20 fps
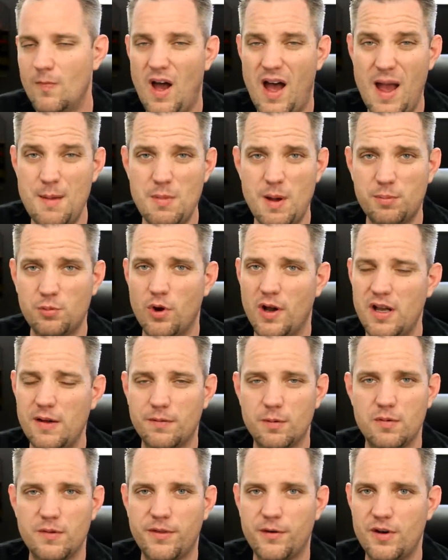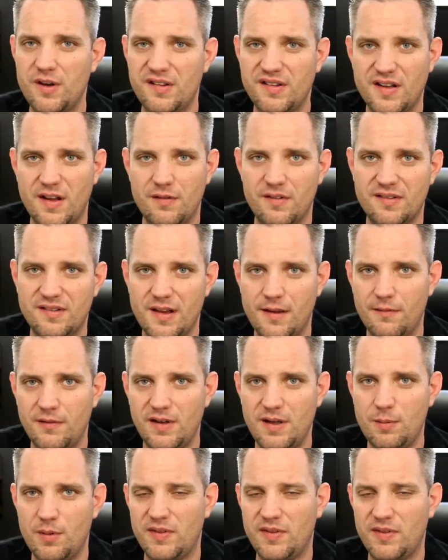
I'm upgrading from a 3770,